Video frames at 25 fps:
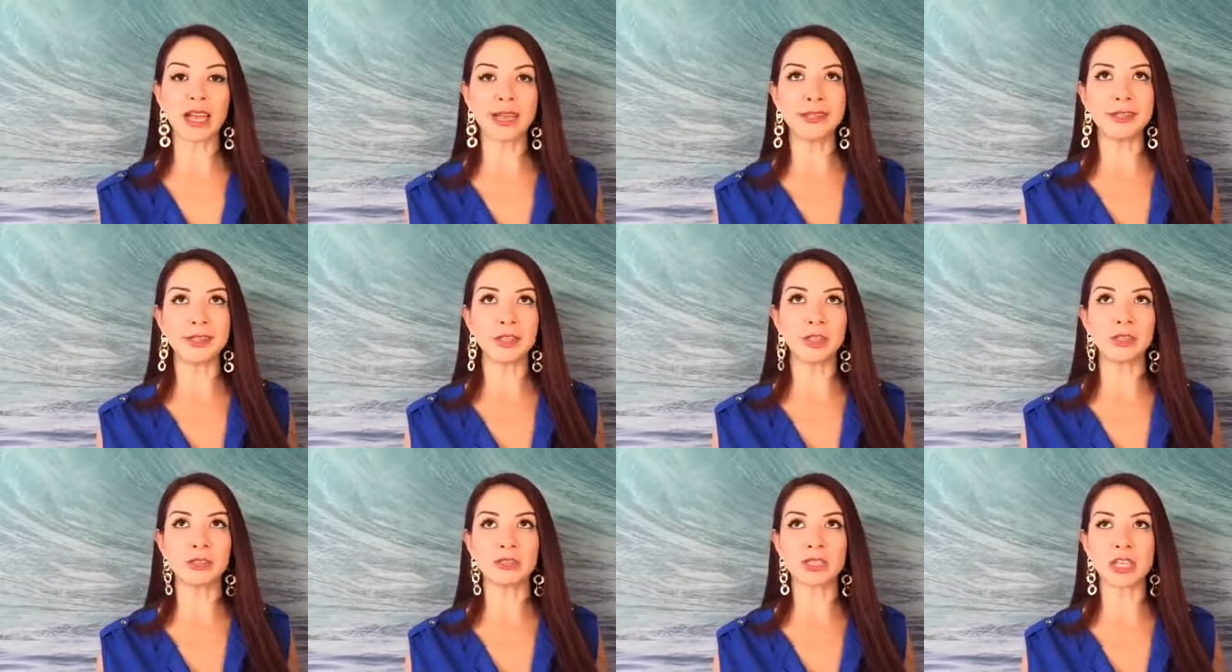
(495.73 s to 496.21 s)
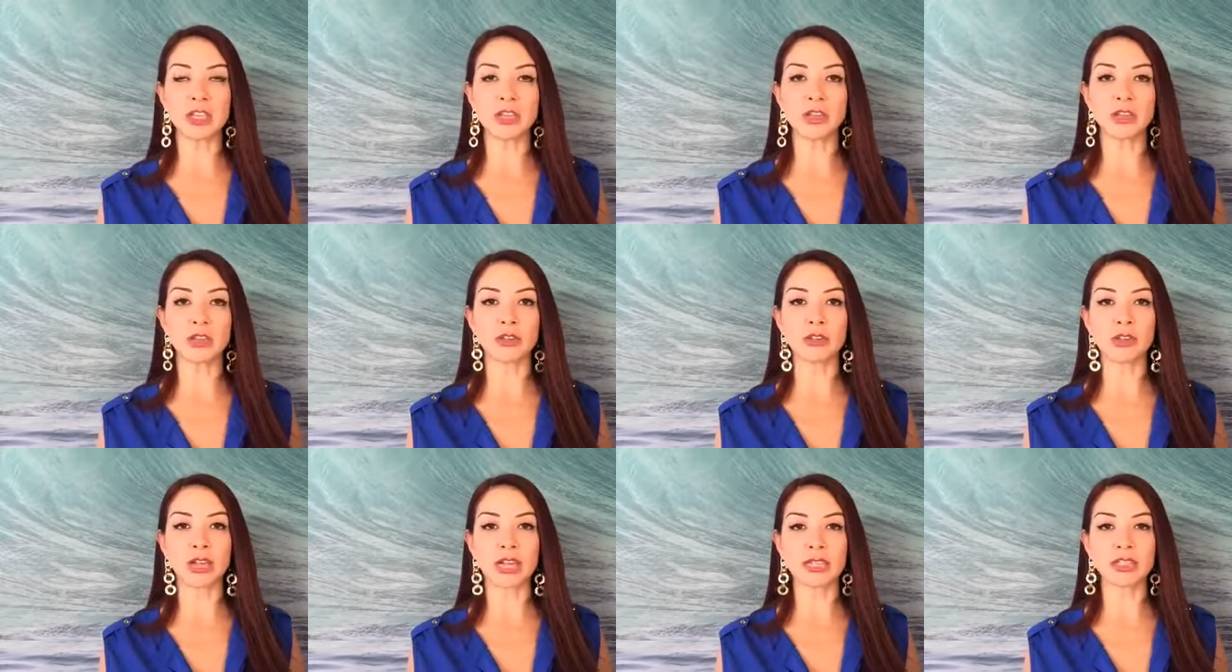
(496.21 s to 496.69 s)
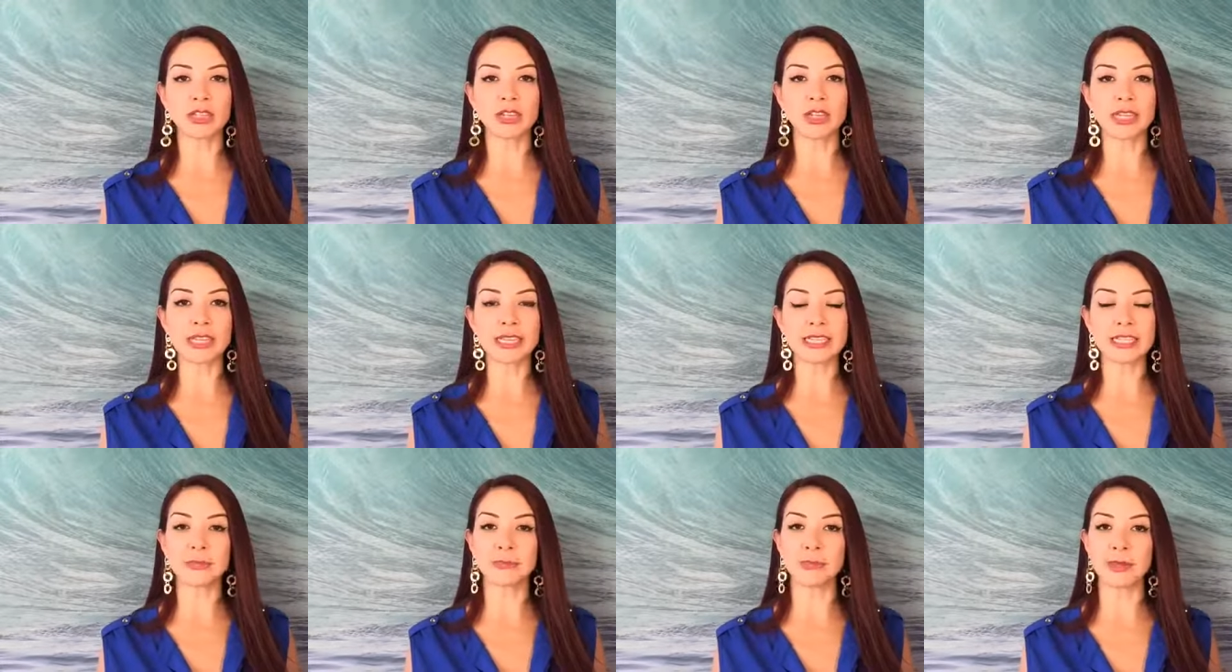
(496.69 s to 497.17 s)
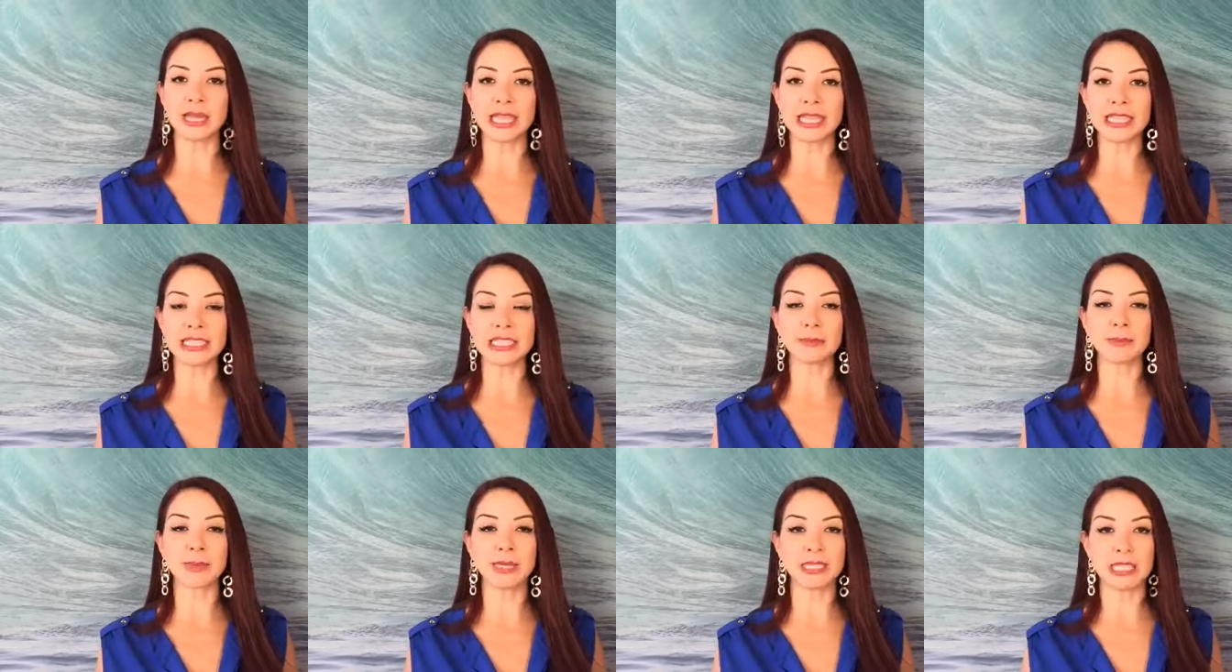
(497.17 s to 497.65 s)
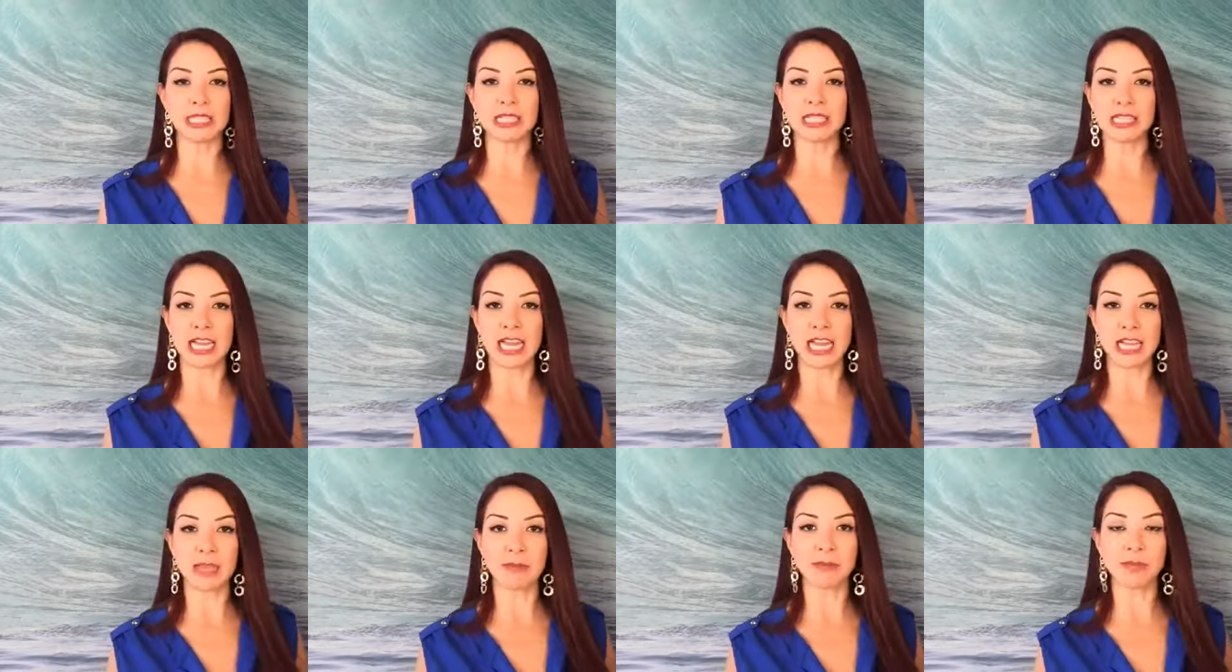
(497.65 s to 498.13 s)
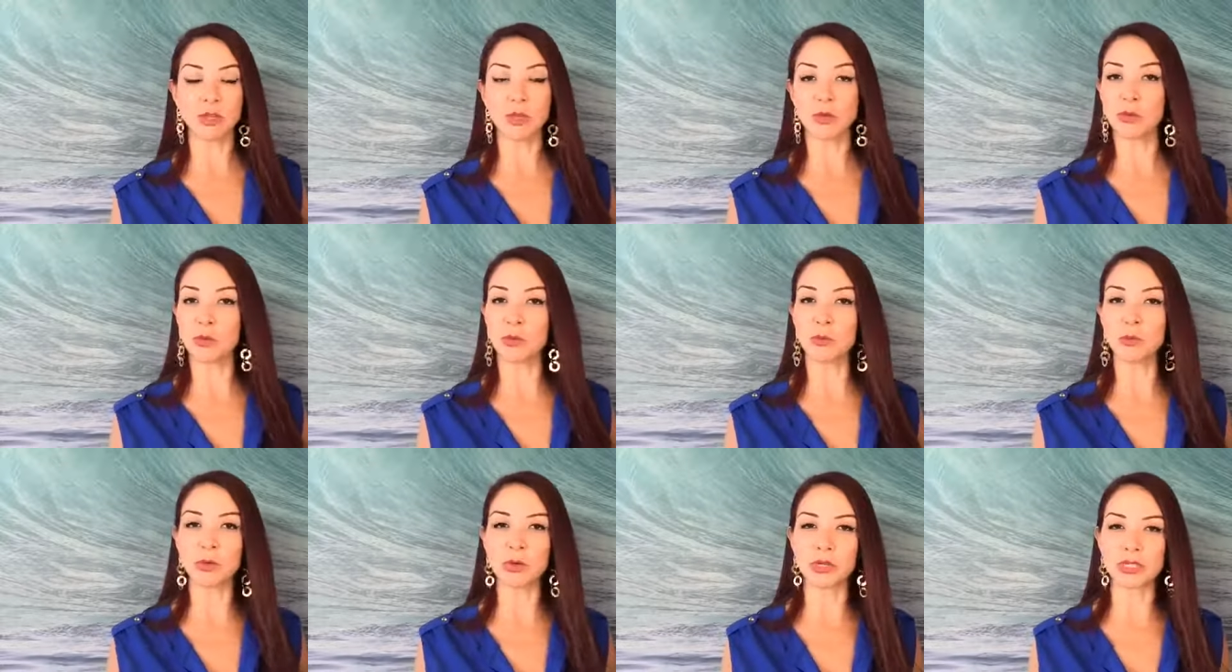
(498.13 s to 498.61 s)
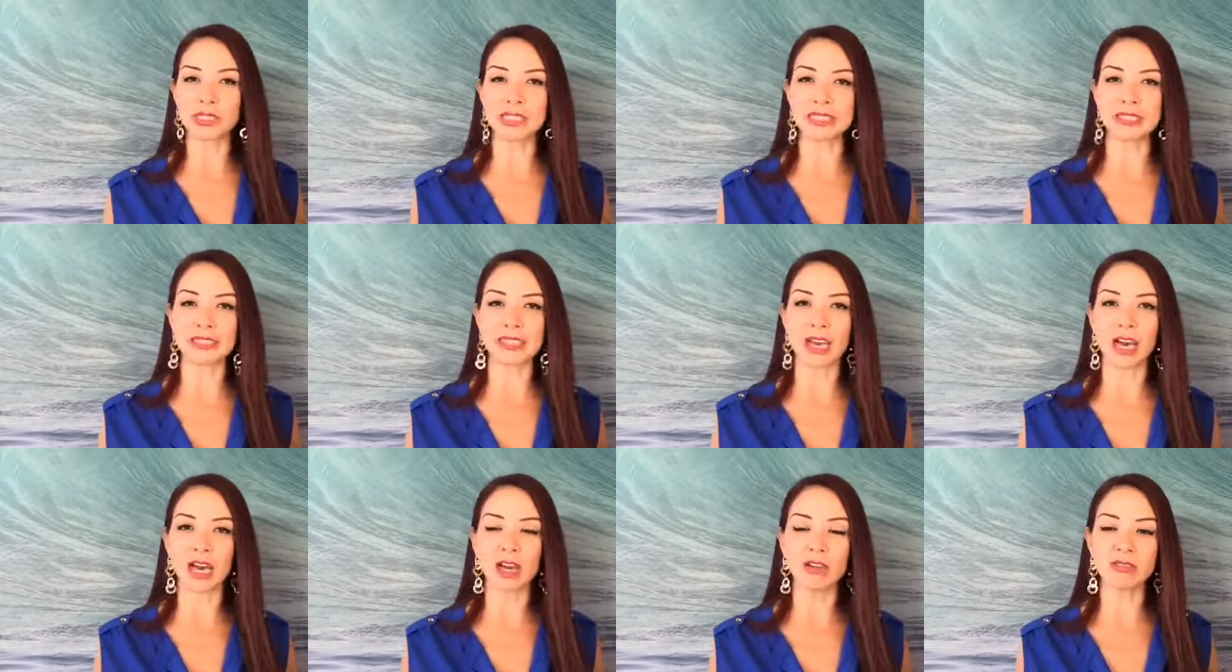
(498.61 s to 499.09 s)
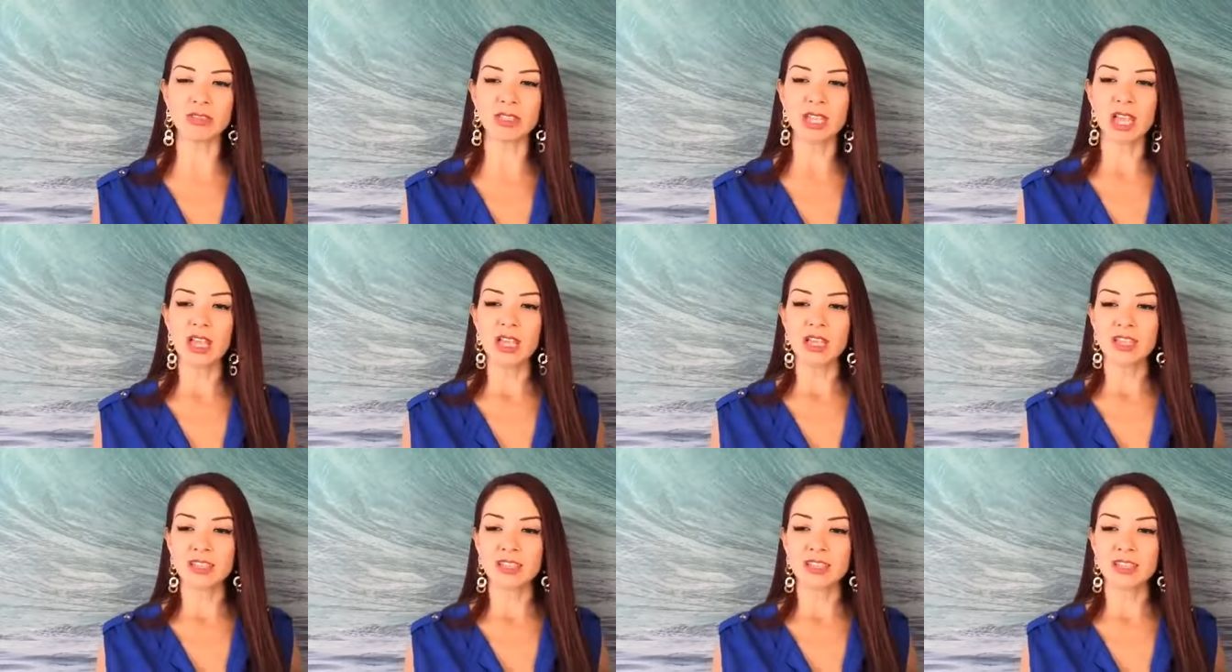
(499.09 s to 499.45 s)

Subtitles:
I know that you can actually spend the time. You could work this out.